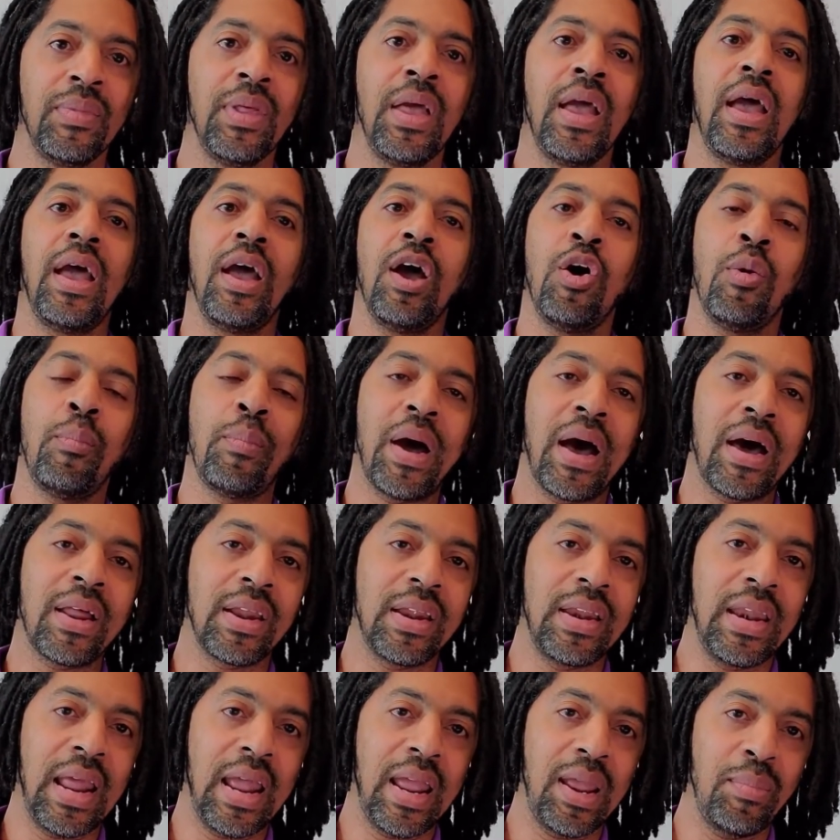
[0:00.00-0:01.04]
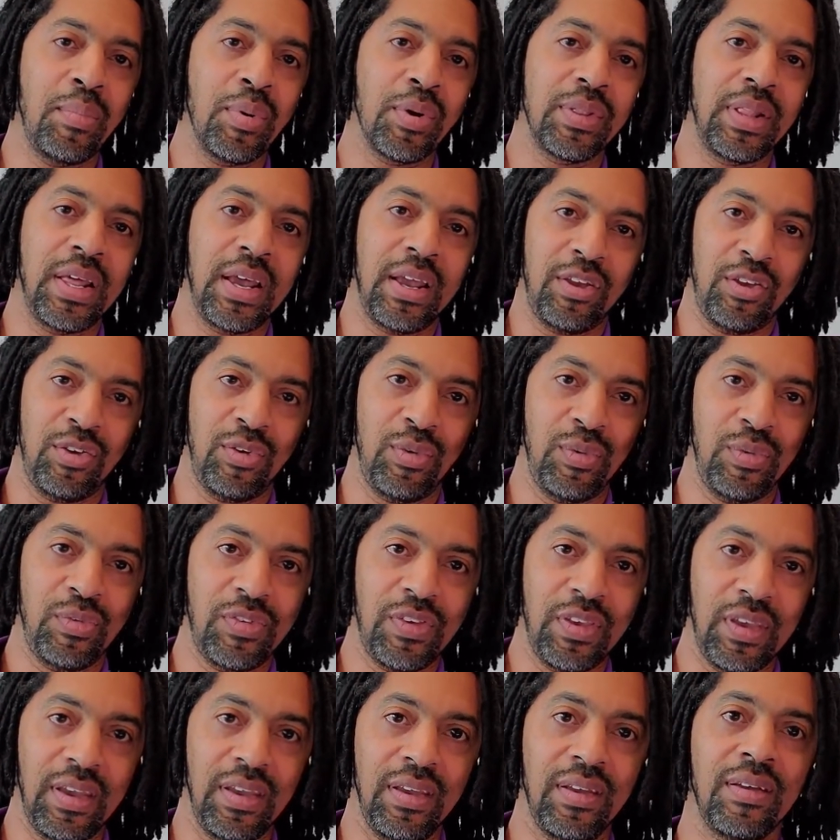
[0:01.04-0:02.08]
Help out a neighbor that you
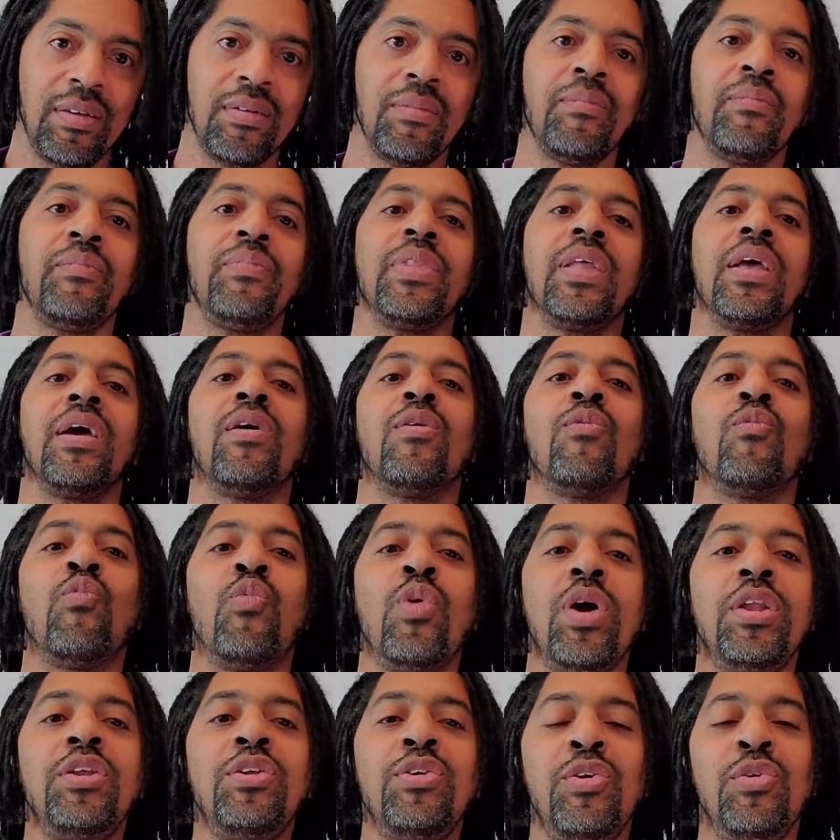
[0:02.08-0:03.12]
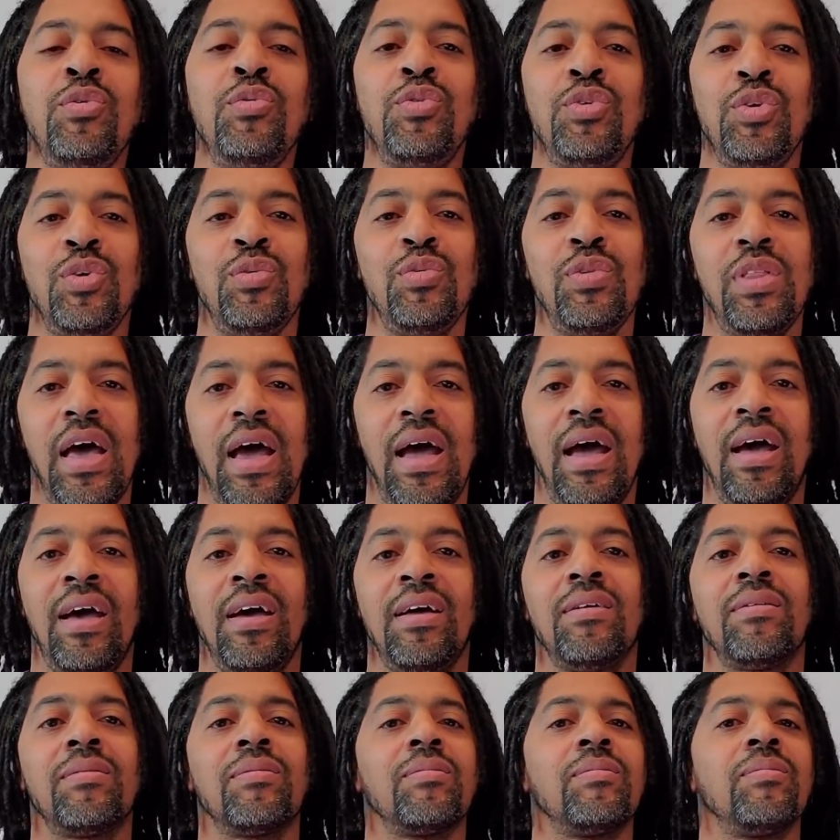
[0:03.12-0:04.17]
see. When you do
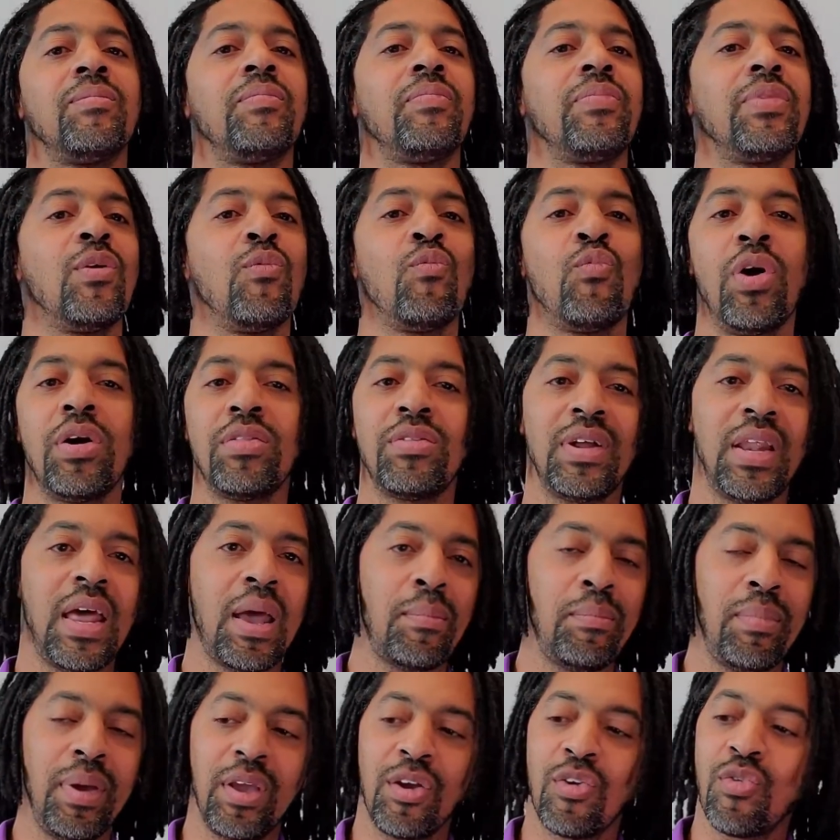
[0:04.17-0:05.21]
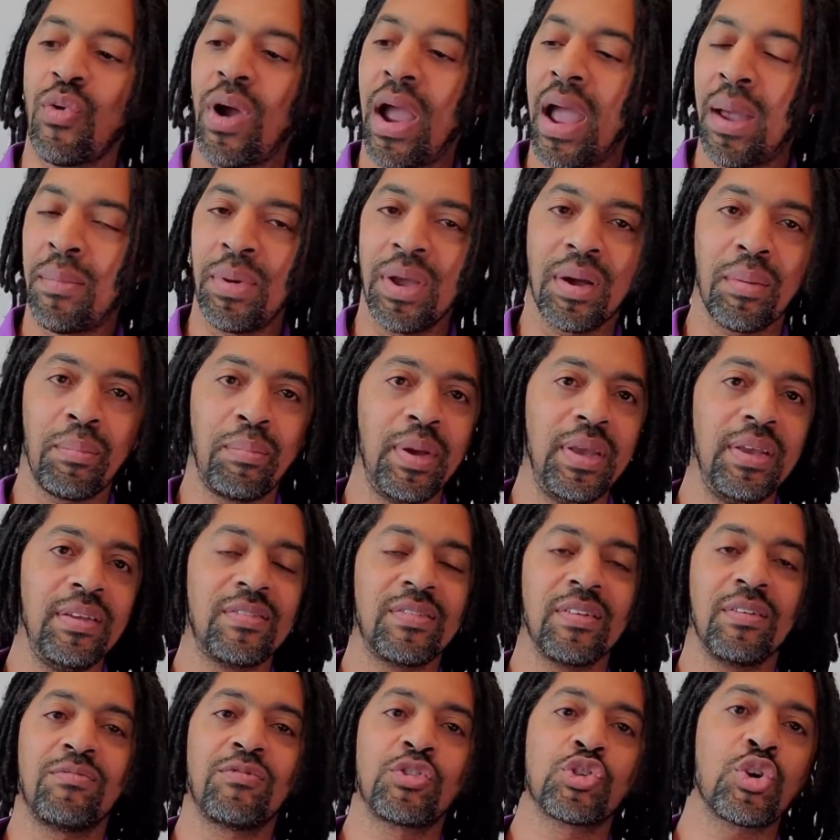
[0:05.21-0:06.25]
that, whether that be grabbing a piece
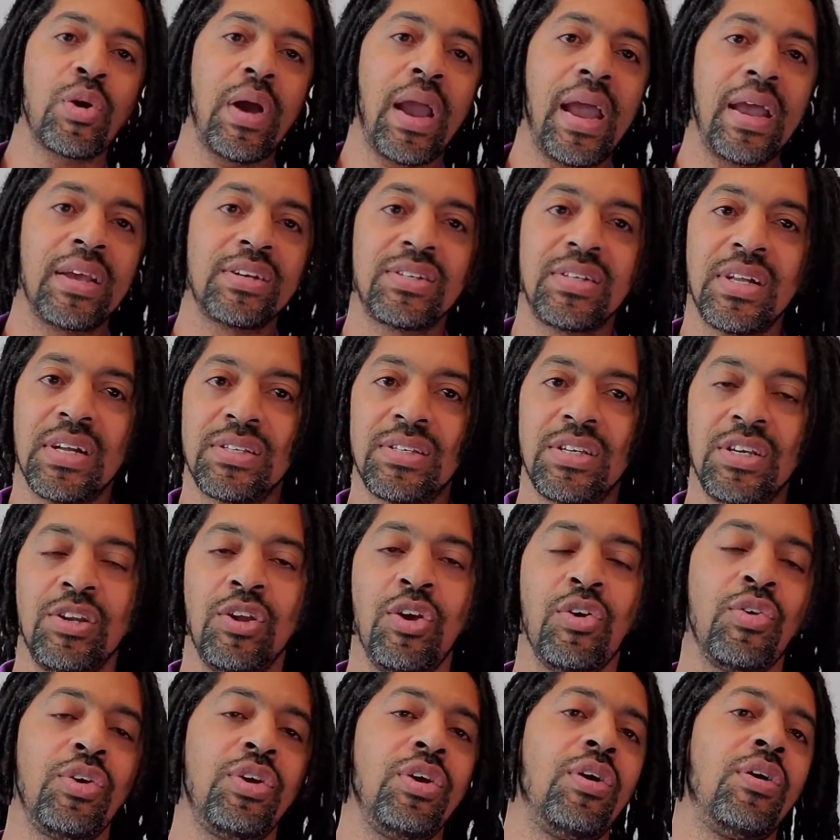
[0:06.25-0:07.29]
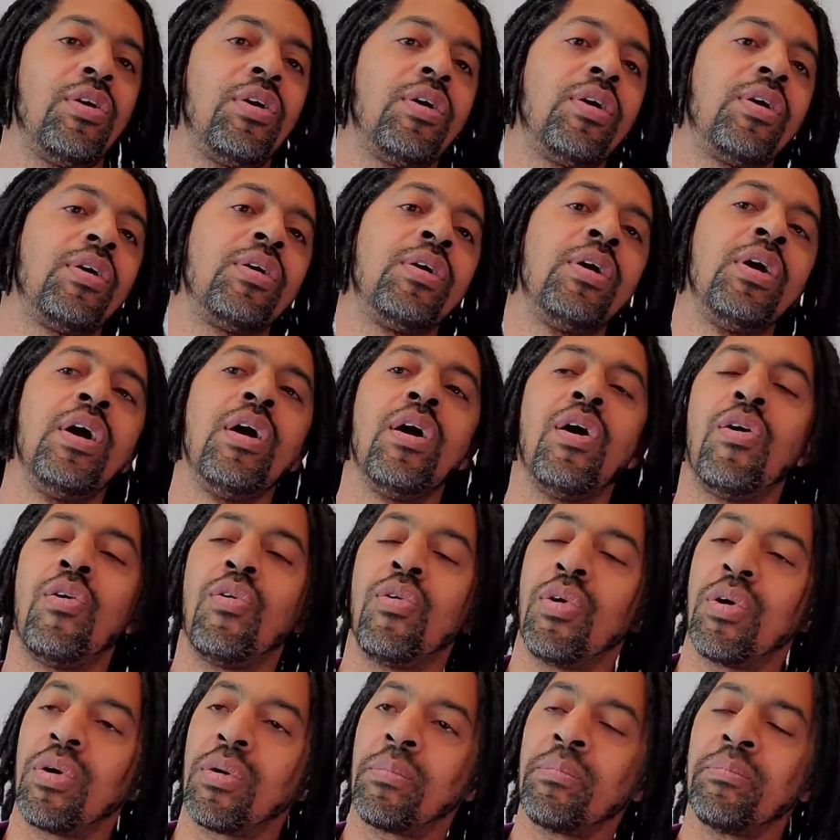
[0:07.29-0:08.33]
of trash that's in their yard
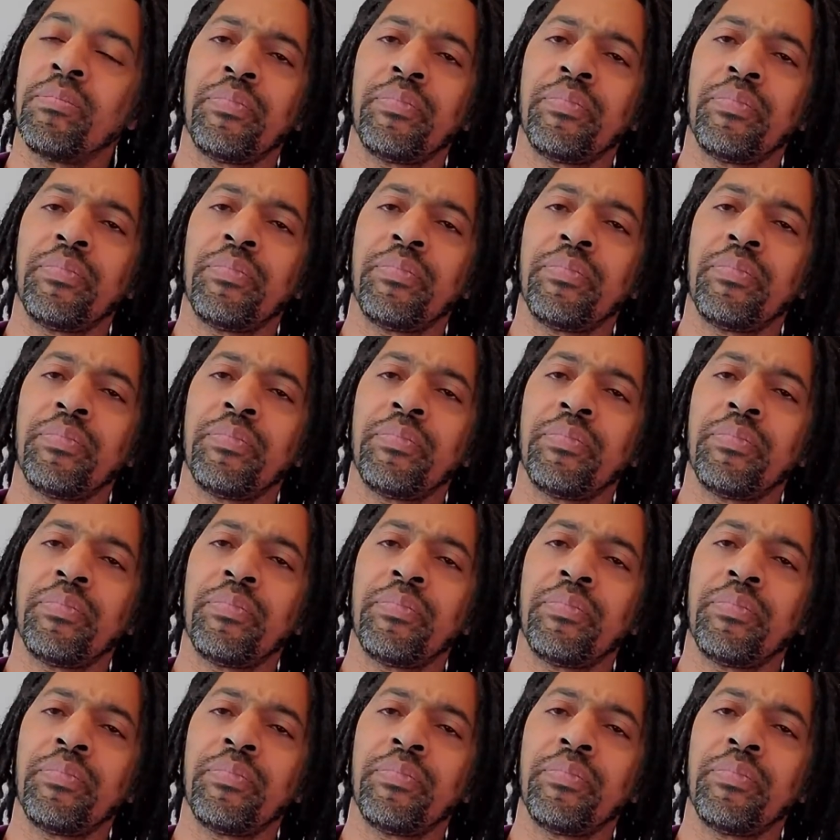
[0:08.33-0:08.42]
or